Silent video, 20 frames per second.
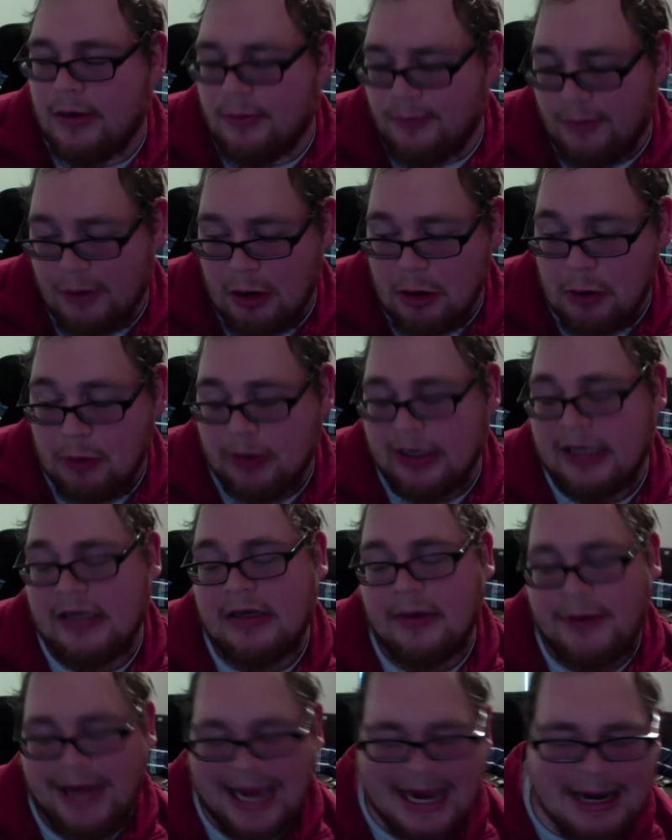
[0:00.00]
broke and
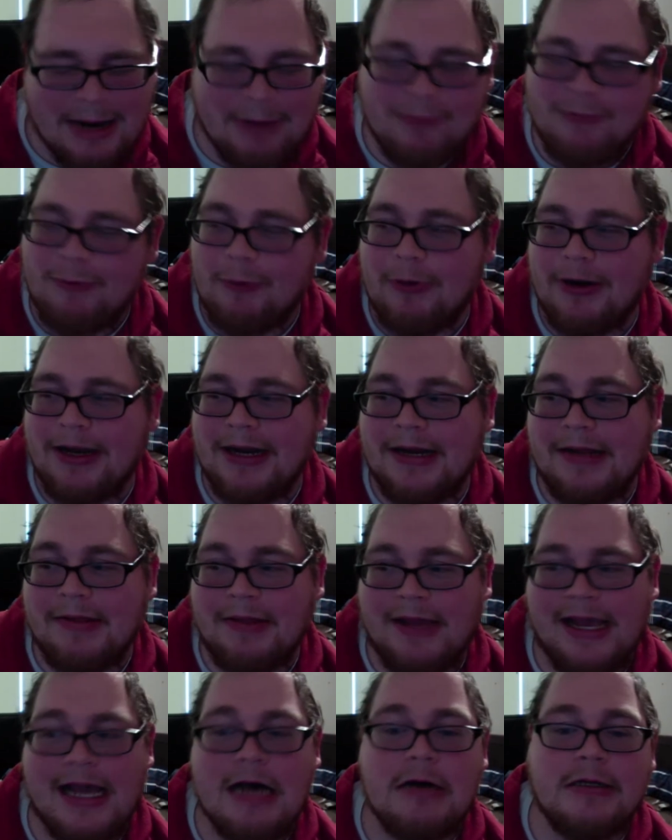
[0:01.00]
you can't afford
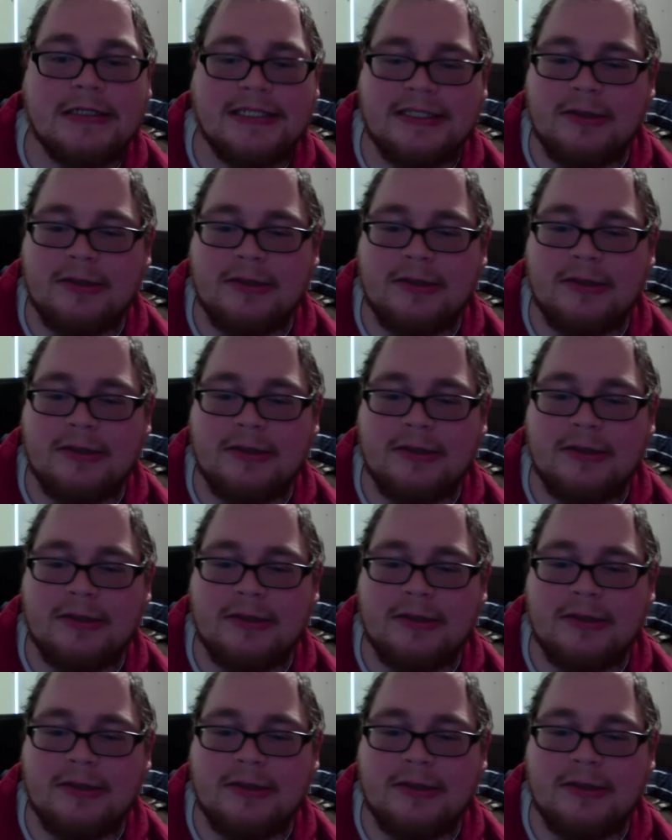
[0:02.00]
anything else,